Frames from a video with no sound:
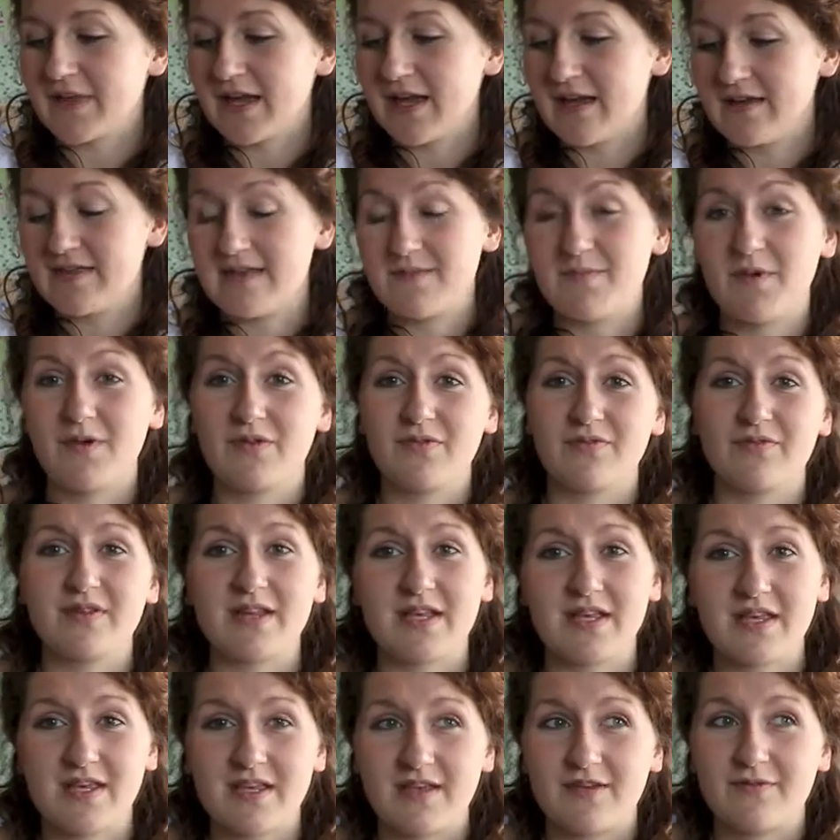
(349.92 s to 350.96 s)
And they're both
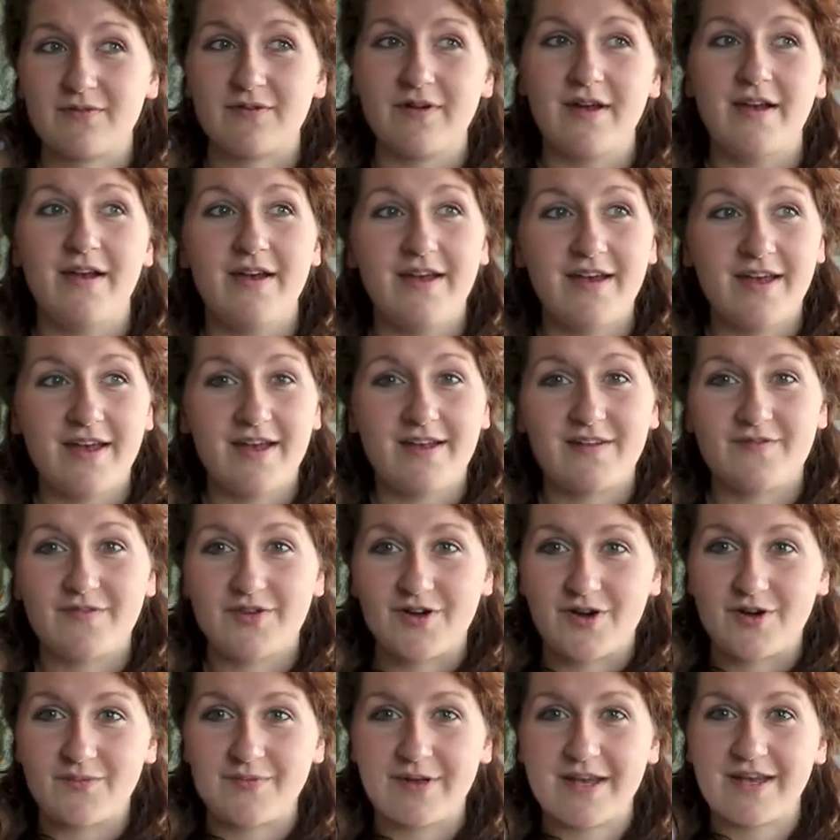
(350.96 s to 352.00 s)
really cute and have
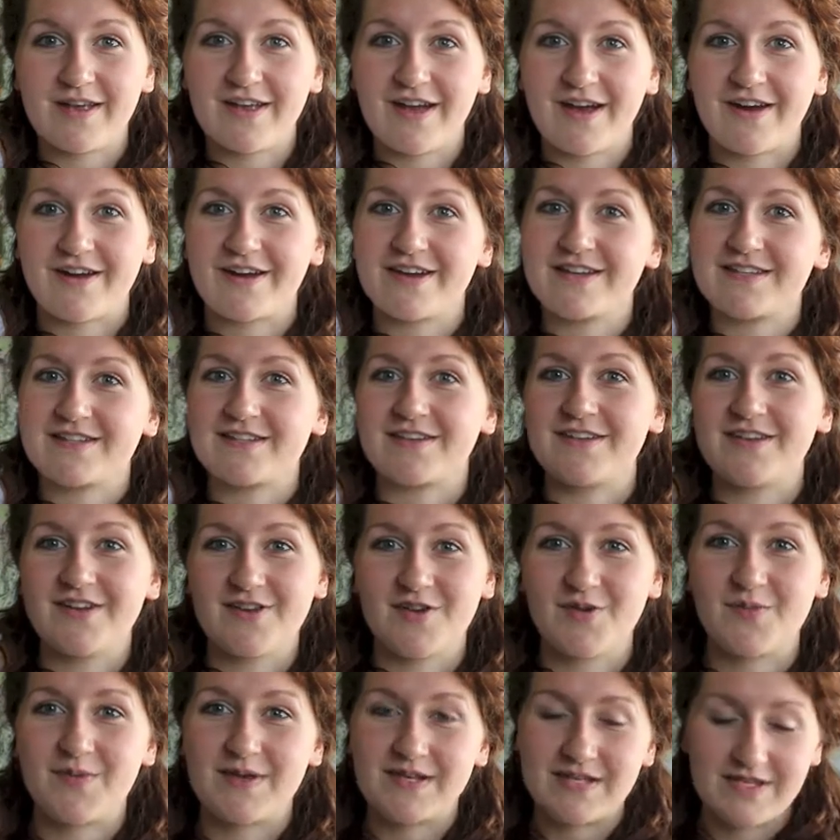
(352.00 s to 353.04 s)
got a bit of character and
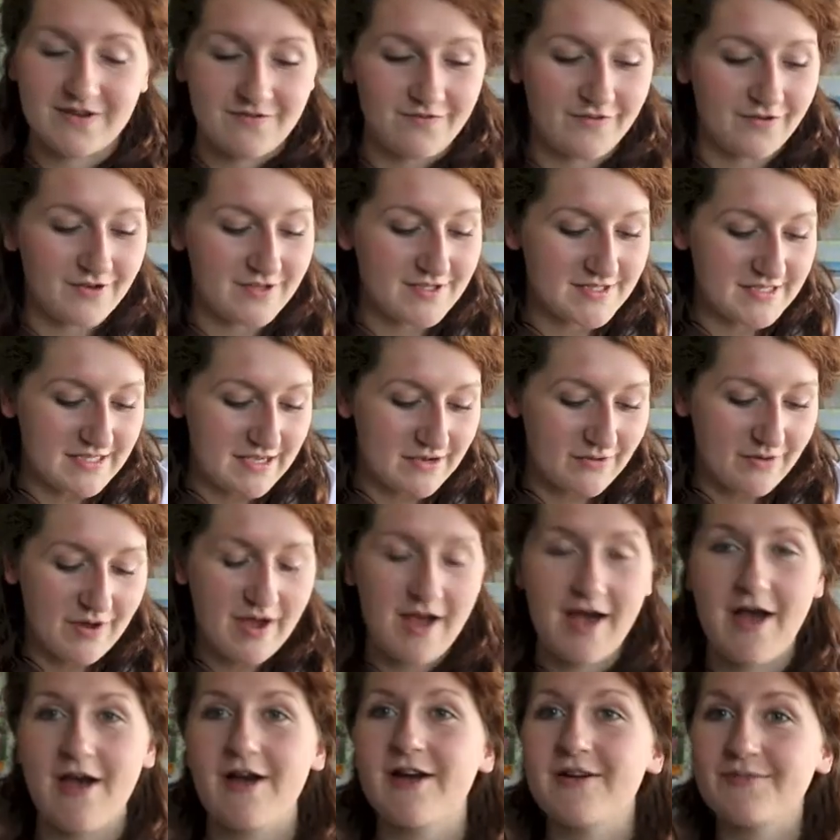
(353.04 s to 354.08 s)
they're a bit different, so
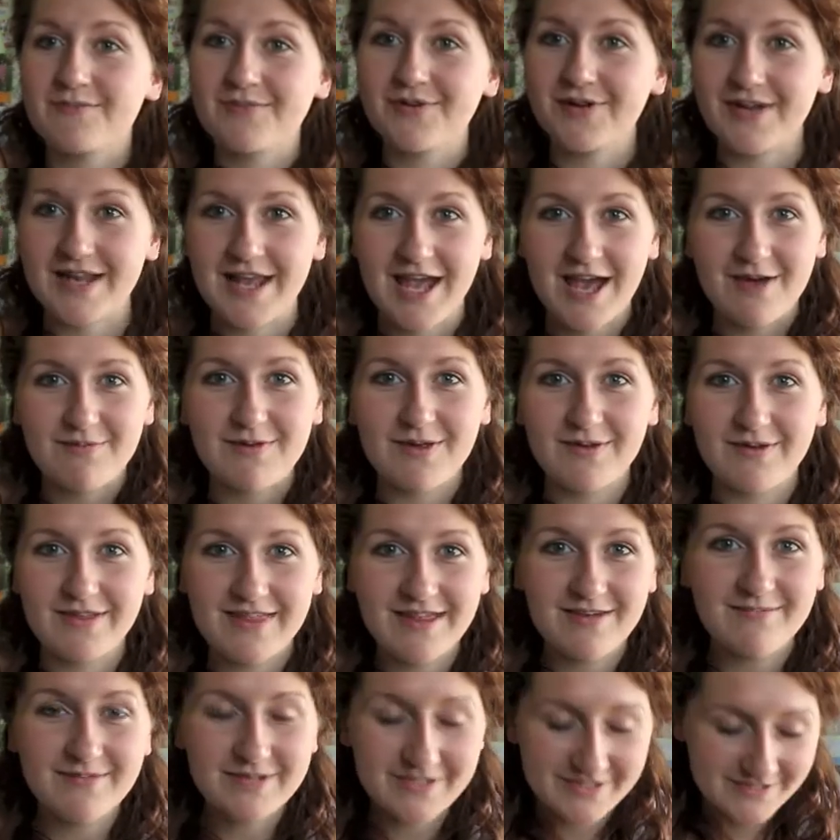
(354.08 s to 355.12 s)
pretty happy with
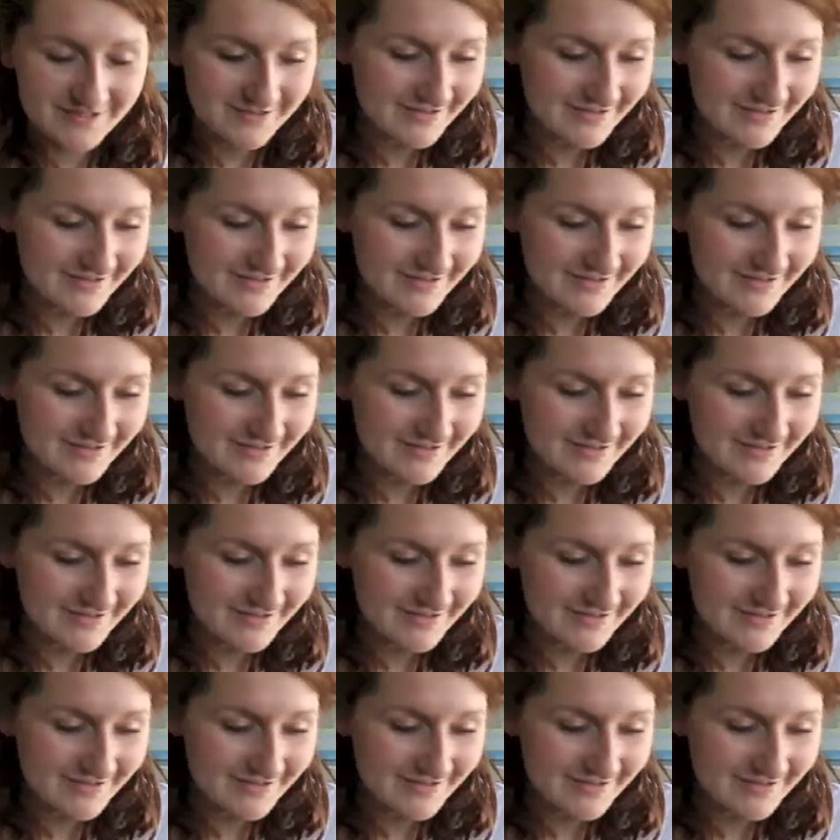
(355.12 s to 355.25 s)
them.